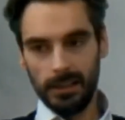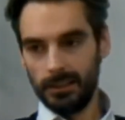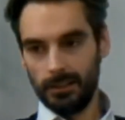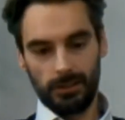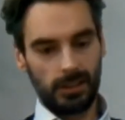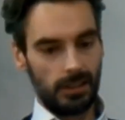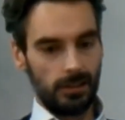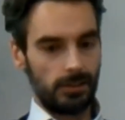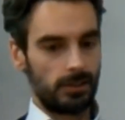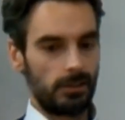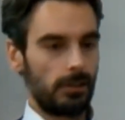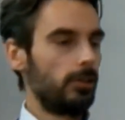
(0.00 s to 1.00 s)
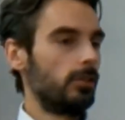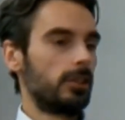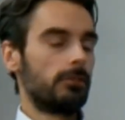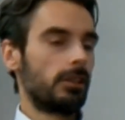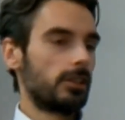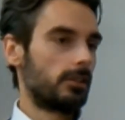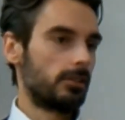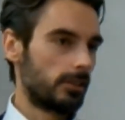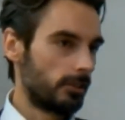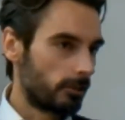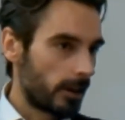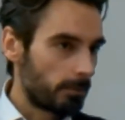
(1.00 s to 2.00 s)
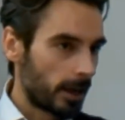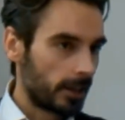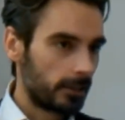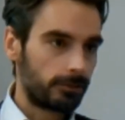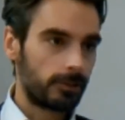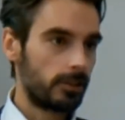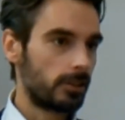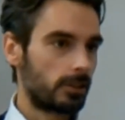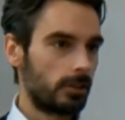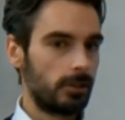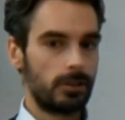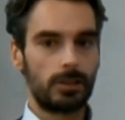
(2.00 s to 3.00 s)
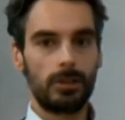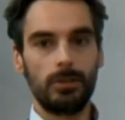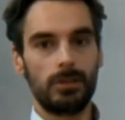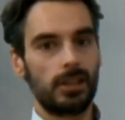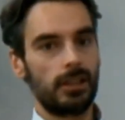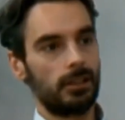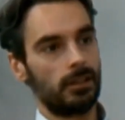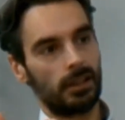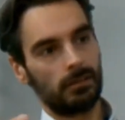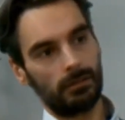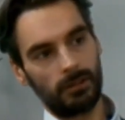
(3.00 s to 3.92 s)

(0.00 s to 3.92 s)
There are things, using the residence no rate ban, for instance, using the